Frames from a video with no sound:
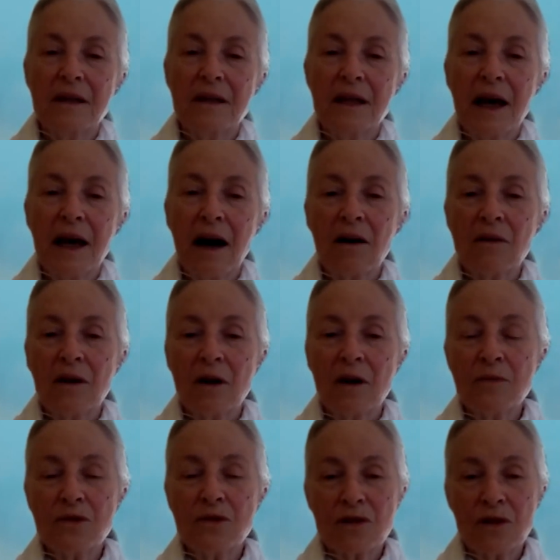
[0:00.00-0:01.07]
Now
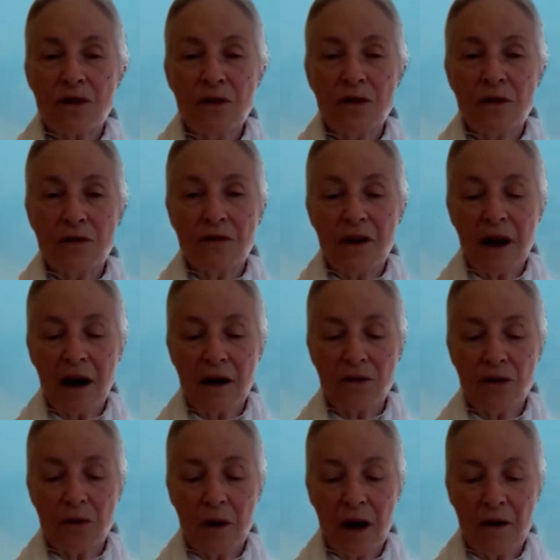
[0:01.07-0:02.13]
observe how
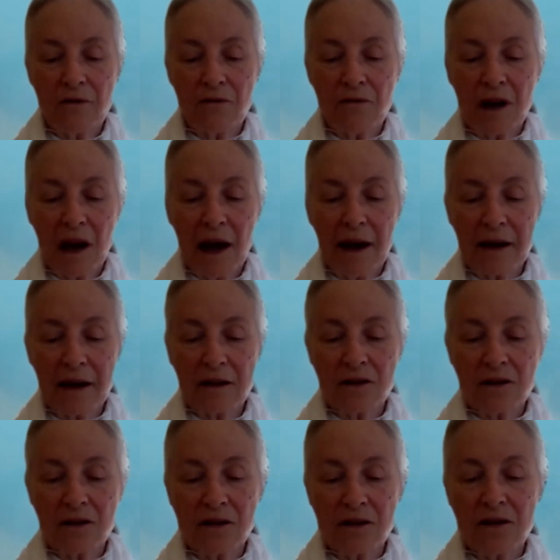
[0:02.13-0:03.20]
you have
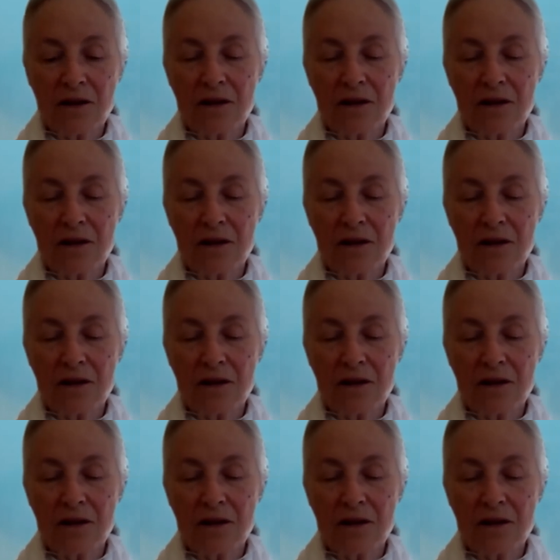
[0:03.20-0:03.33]
relaxed.